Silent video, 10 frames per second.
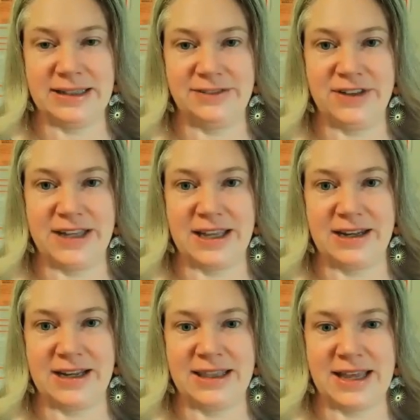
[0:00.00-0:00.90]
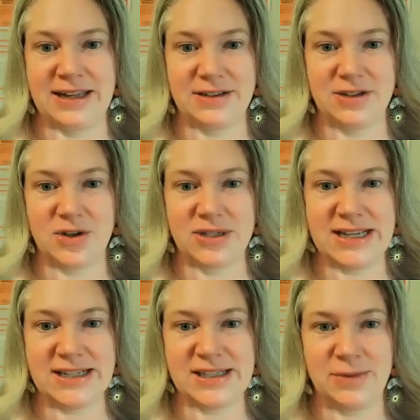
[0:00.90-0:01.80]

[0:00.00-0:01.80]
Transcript: living in that context.